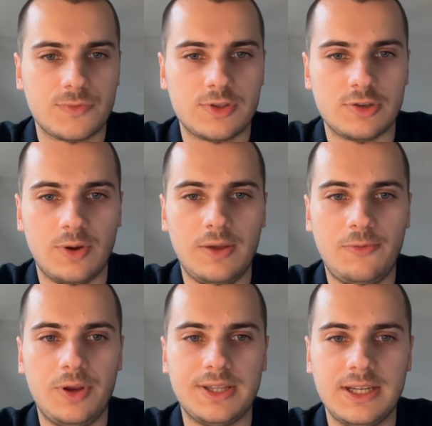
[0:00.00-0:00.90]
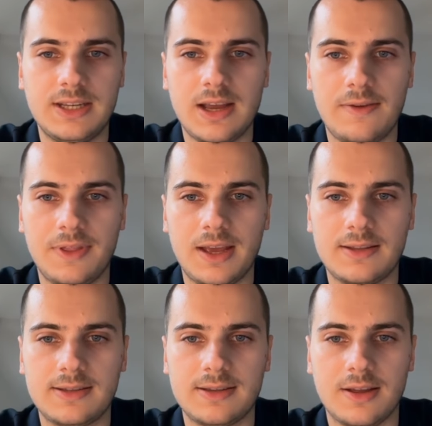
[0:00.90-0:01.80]
so if we didn't have
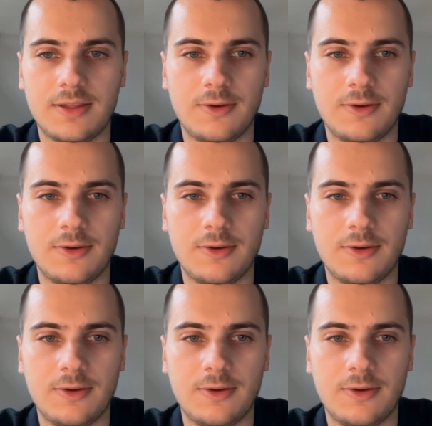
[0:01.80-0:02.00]
that on the